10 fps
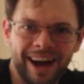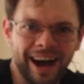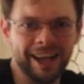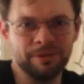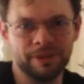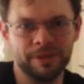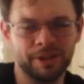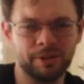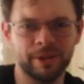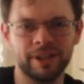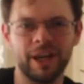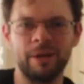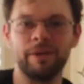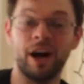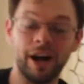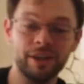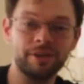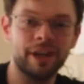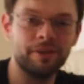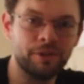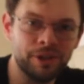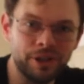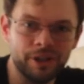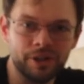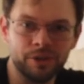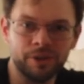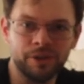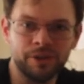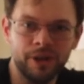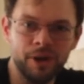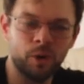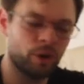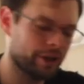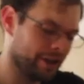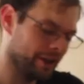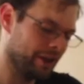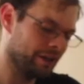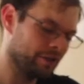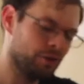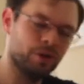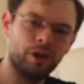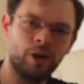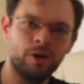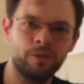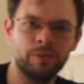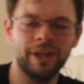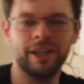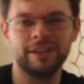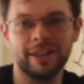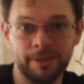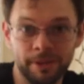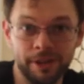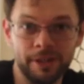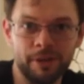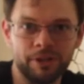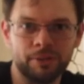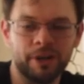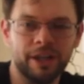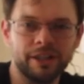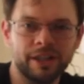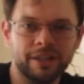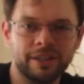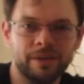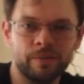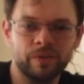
Hi, I'm Jimmy Tobin. I'm an audio software engineer at Google, working on Google Home and accessibility special projects.